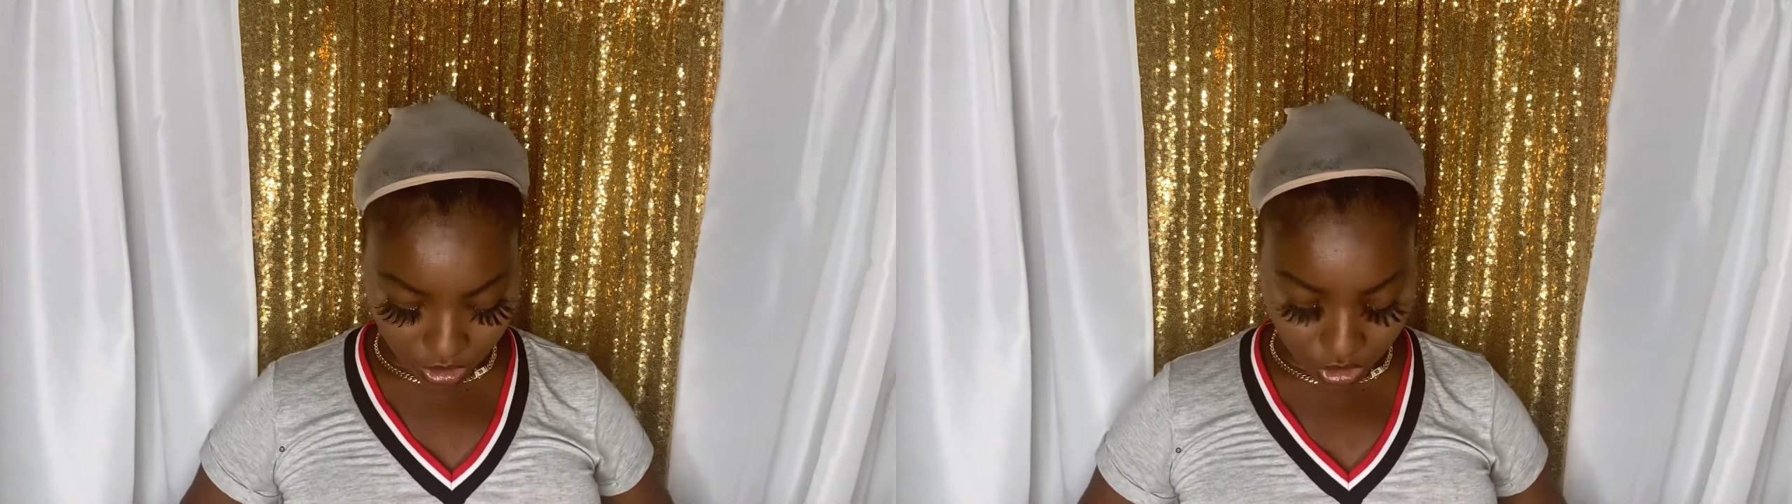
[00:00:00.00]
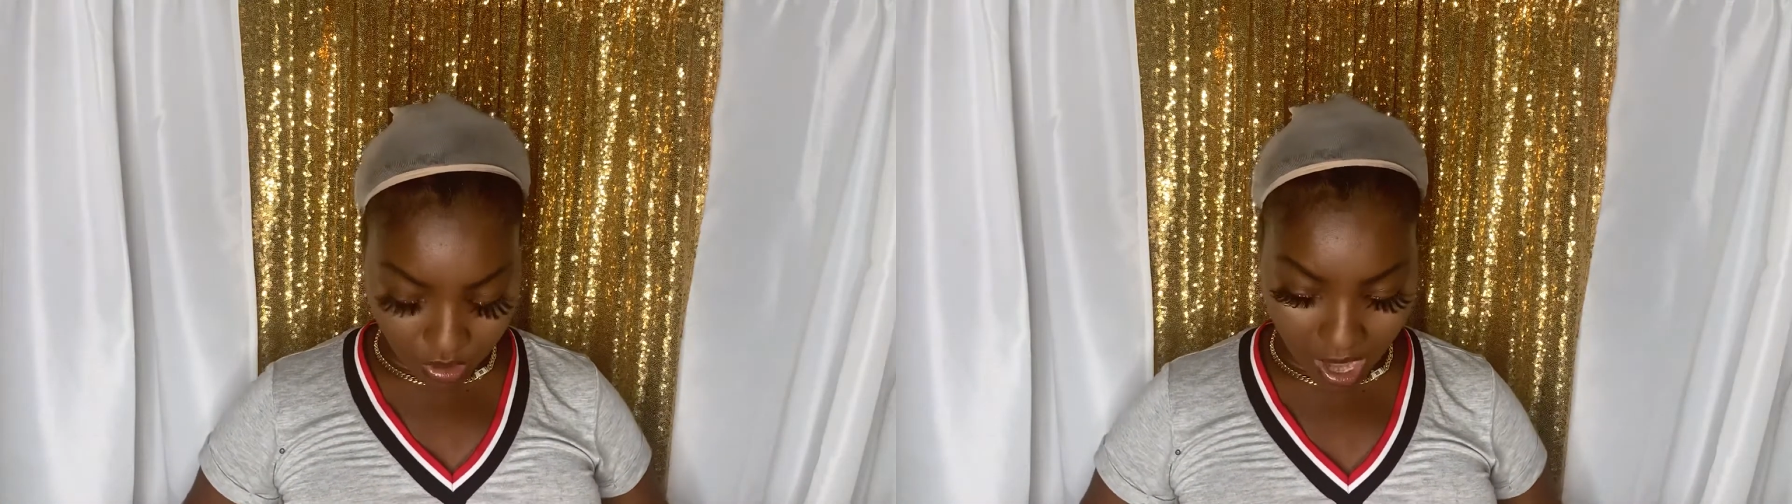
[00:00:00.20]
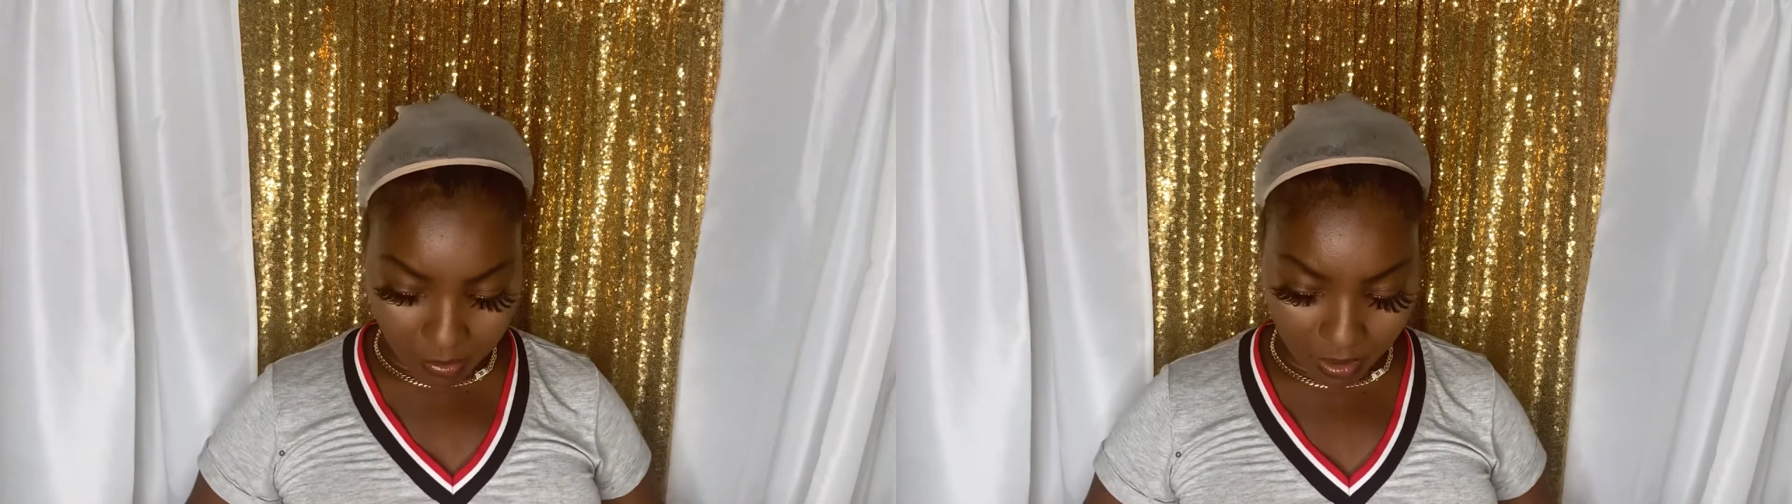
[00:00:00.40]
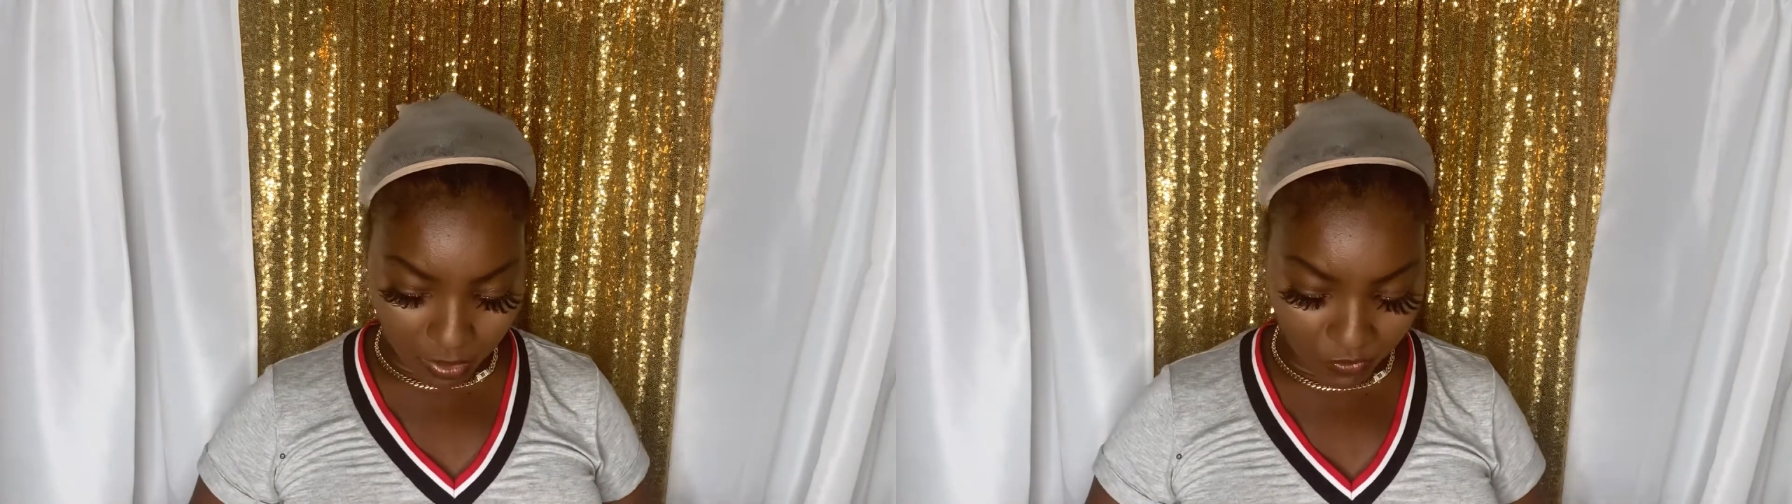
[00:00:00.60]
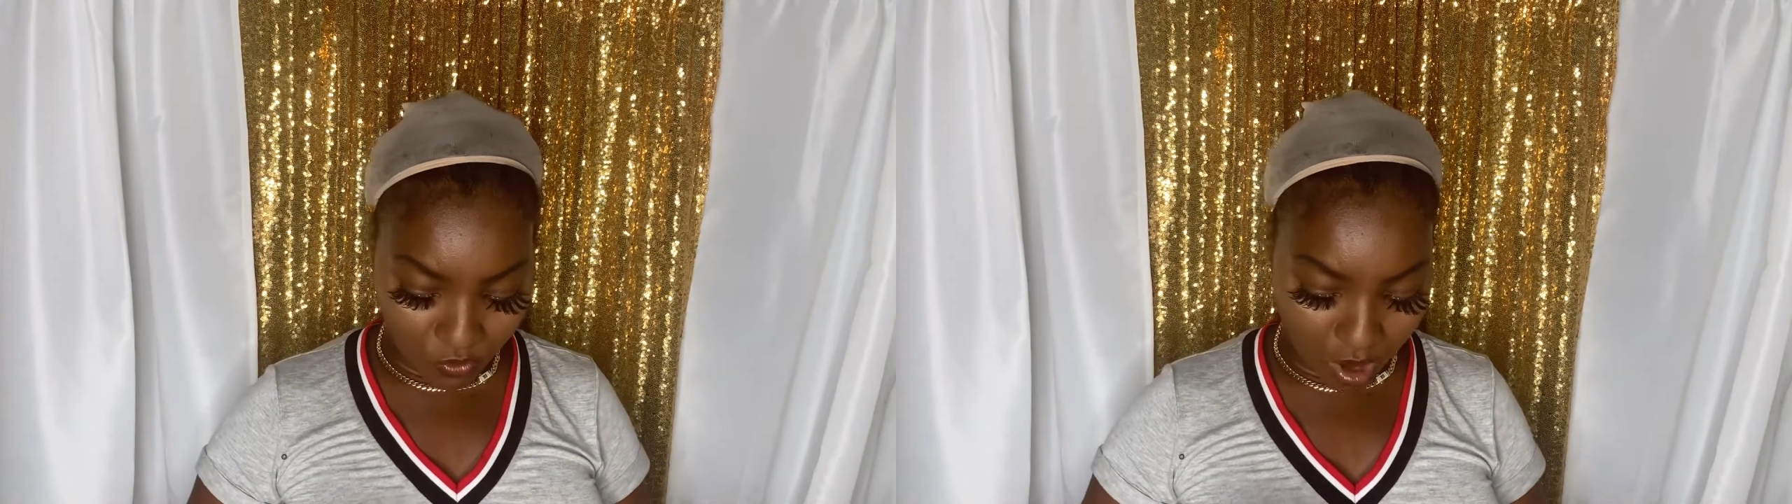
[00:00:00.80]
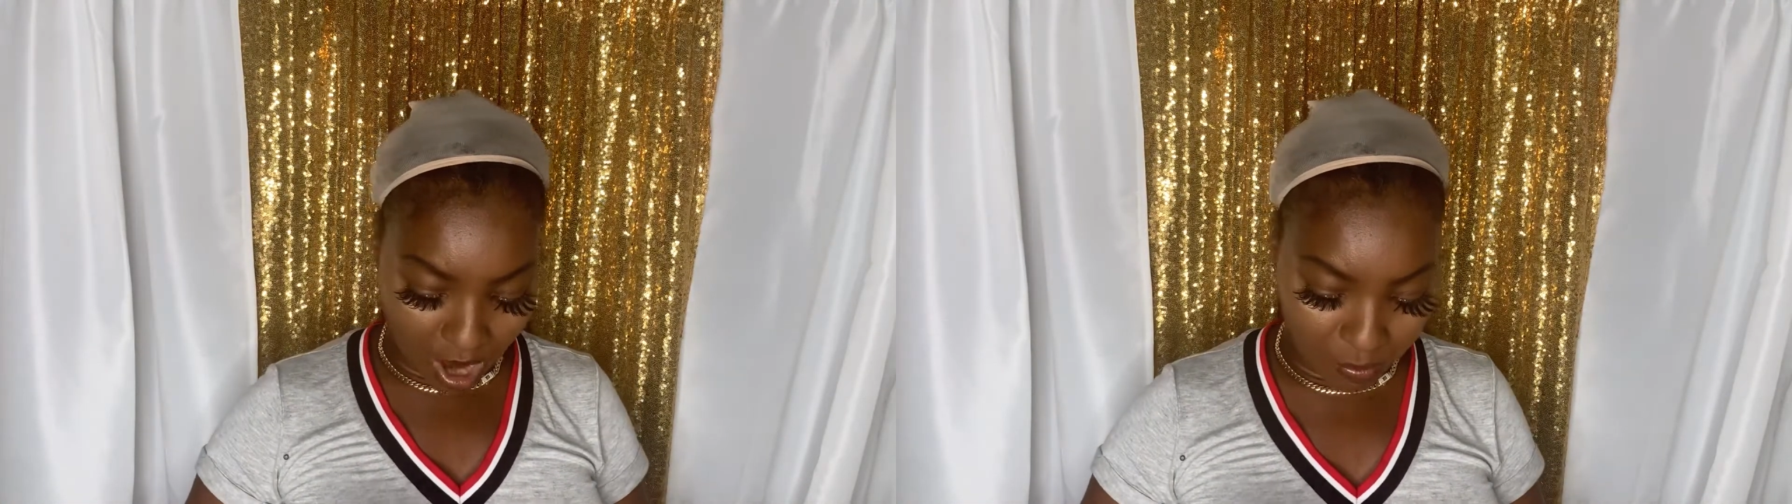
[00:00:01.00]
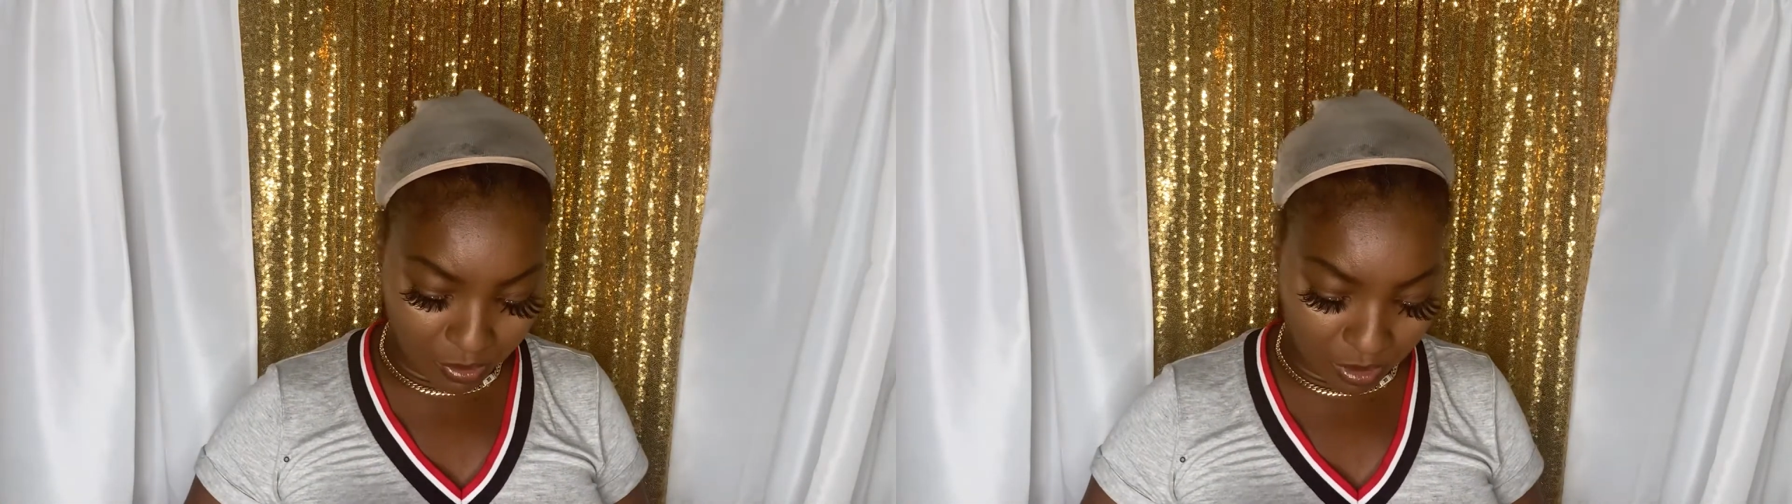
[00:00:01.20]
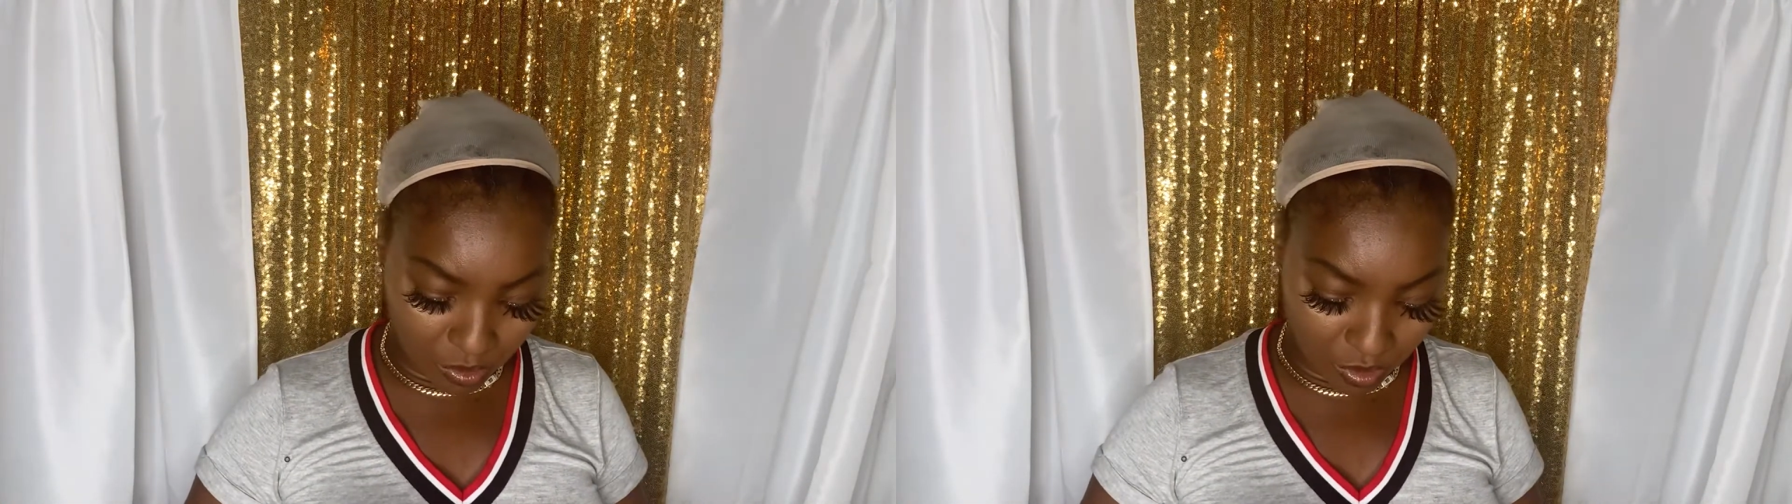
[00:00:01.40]
strap it before I
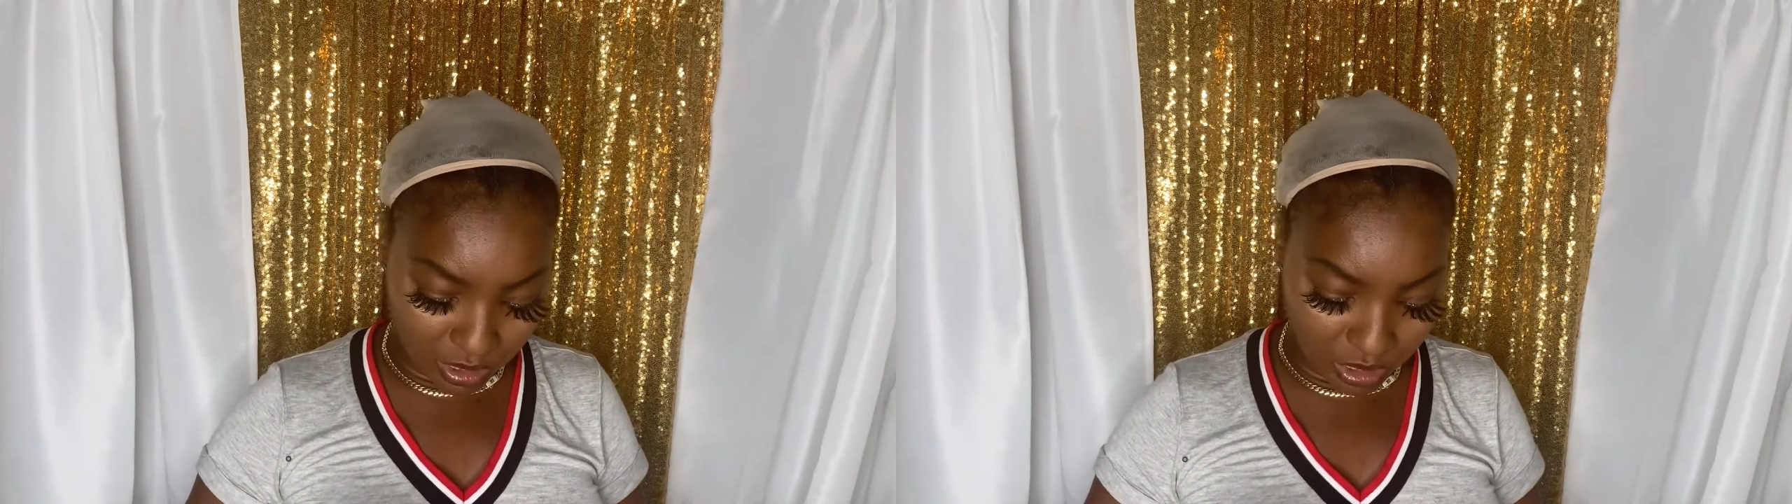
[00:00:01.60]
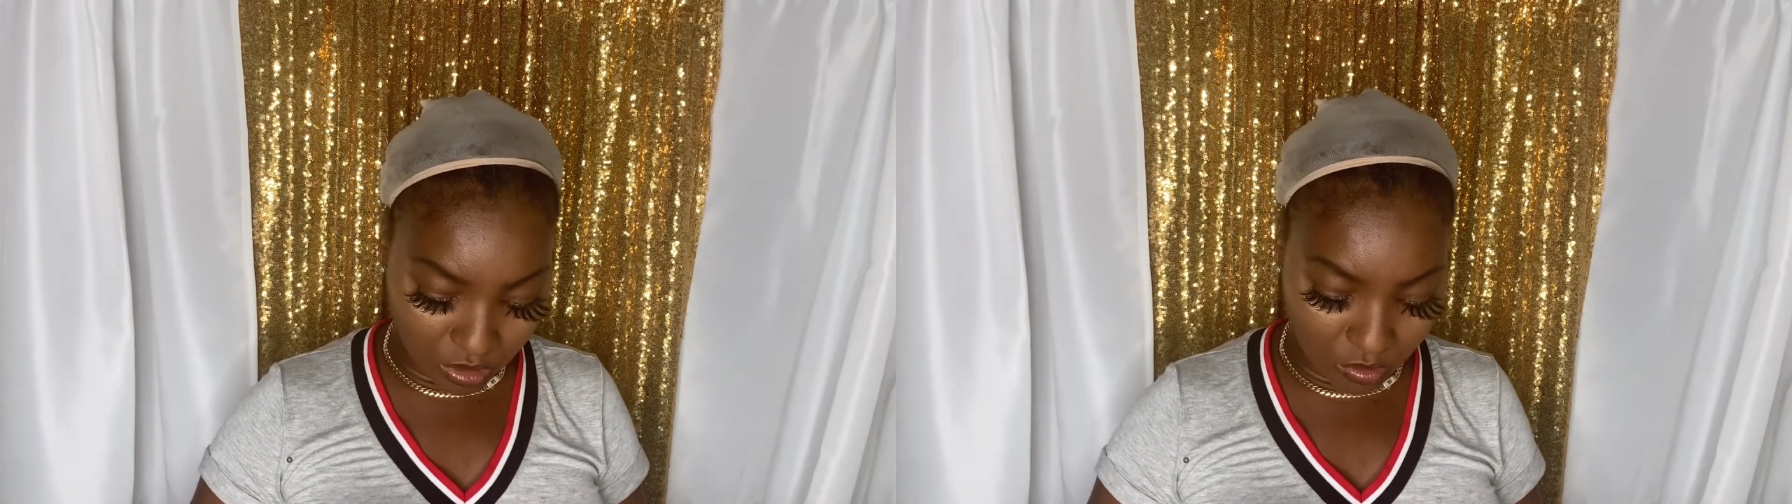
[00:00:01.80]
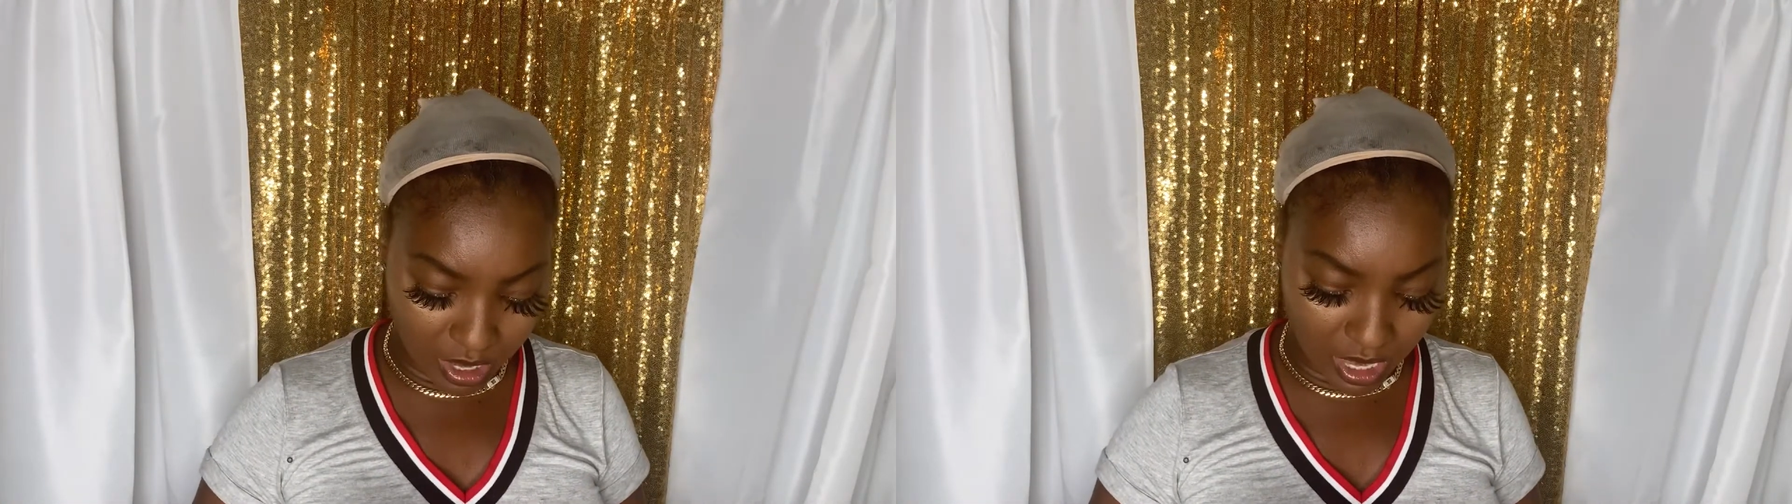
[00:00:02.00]
put on the unit,